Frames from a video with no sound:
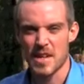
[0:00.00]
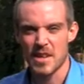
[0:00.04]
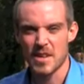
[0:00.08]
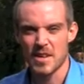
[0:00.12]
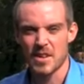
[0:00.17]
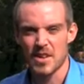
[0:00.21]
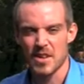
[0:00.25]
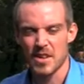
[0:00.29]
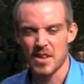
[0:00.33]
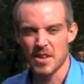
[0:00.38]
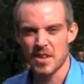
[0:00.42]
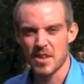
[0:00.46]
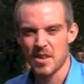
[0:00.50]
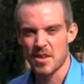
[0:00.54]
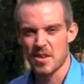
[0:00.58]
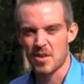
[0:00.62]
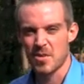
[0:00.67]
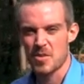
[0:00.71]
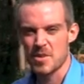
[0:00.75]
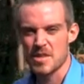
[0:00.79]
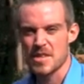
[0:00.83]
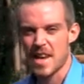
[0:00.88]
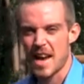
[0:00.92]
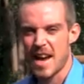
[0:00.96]
here
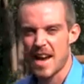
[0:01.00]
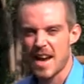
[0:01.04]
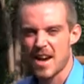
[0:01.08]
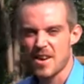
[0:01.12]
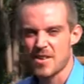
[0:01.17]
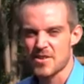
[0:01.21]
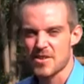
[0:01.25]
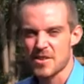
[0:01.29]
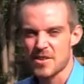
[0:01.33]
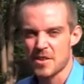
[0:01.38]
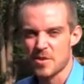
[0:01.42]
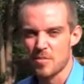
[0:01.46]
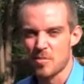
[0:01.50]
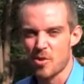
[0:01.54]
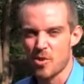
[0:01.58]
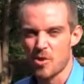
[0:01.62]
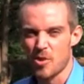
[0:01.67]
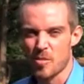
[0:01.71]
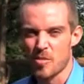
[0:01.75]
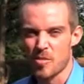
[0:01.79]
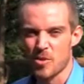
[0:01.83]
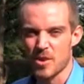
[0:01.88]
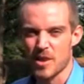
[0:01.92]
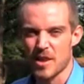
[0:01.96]
was a house in
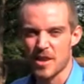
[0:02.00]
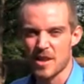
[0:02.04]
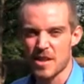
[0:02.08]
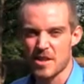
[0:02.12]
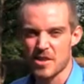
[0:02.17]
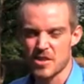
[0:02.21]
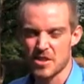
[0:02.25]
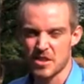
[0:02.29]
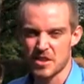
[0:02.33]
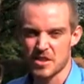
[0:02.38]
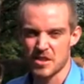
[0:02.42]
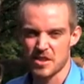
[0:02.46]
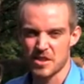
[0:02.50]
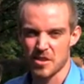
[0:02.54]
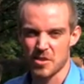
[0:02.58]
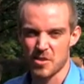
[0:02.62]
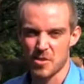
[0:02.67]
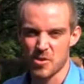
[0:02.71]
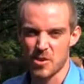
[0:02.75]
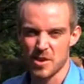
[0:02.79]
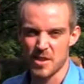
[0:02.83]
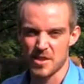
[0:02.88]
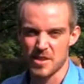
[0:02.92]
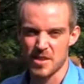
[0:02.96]
deplorable conditions,
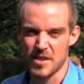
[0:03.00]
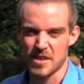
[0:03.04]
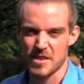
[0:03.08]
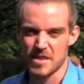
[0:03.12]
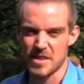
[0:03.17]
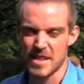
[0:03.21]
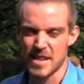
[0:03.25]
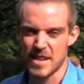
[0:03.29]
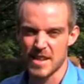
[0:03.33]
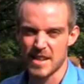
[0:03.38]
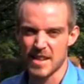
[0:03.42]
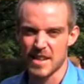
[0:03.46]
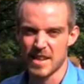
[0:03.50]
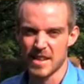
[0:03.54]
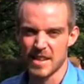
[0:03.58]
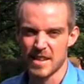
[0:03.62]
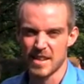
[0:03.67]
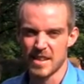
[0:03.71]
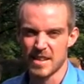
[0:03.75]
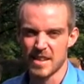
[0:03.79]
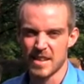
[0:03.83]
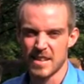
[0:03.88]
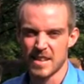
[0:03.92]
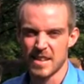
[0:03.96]
according to the city.
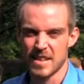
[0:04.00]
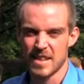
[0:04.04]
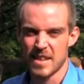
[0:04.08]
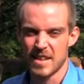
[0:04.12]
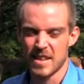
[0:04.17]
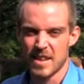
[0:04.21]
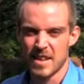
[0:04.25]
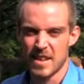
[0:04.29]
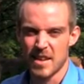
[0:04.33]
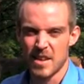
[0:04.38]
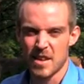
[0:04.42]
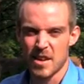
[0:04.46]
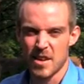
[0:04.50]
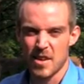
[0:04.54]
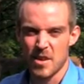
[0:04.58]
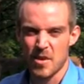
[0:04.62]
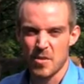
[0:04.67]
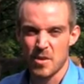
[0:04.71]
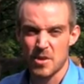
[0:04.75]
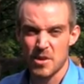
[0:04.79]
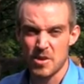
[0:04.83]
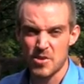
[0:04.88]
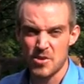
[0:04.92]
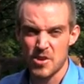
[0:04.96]

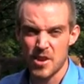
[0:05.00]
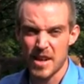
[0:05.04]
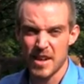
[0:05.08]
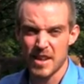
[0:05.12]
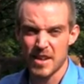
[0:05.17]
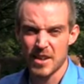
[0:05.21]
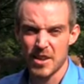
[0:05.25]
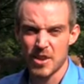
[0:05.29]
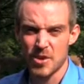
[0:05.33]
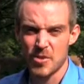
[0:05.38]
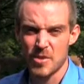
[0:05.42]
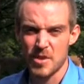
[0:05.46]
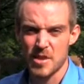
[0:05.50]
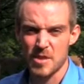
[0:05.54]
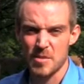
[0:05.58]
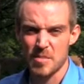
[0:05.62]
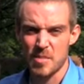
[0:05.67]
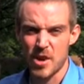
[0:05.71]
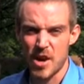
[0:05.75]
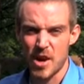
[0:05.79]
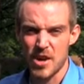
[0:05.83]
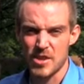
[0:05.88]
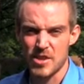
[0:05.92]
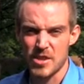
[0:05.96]
What they're trying to do with this
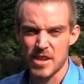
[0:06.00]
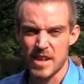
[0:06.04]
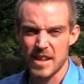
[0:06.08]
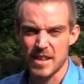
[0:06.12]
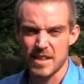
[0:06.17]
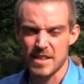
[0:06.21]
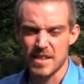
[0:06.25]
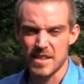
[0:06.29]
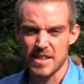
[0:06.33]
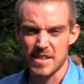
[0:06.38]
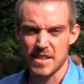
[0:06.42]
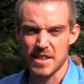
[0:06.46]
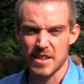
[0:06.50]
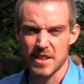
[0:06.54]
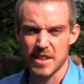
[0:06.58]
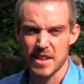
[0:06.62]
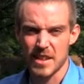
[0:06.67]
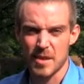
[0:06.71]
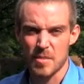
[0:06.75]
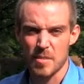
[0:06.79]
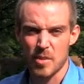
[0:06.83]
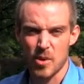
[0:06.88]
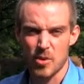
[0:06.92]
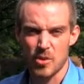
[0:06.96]
project is
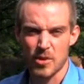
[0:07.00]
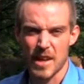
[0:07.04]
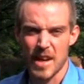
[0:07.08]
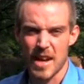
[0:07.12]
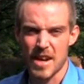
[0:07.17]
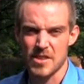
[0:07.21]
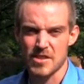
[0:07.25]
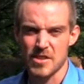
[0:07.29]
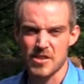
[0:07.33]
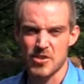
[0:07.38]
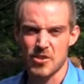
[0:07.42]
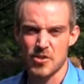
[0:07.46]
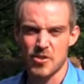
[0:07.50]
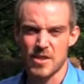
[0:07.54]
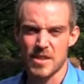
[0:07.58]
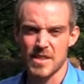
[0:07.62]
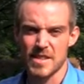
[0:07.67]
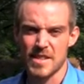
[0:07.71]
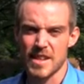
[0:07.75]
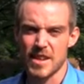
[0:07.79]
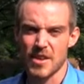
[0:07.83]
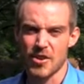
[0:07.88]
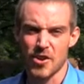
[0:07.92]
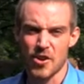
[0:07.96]
clean up old housing
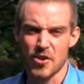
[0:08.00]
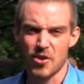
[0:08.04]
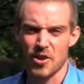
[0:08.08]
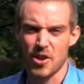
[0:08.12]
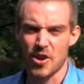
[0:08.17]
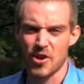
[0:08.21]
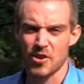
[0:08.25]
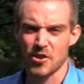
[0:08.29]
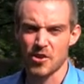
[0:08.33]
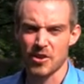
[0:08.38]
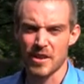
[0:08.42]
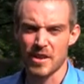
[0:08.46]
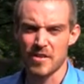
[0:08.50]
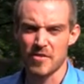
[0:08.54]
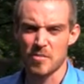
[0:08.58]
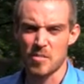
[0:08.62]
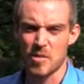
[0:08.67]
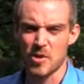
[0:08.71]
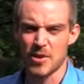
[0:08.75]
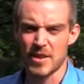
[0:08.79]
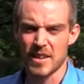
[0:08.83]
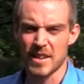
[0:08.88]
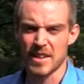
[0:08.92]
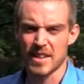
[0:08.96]
units that are no longer
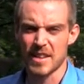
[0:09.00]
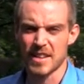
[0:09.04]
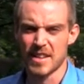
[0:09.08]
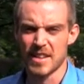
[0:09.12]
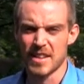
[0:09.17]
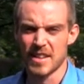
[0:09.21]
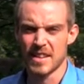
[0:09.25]
livable in,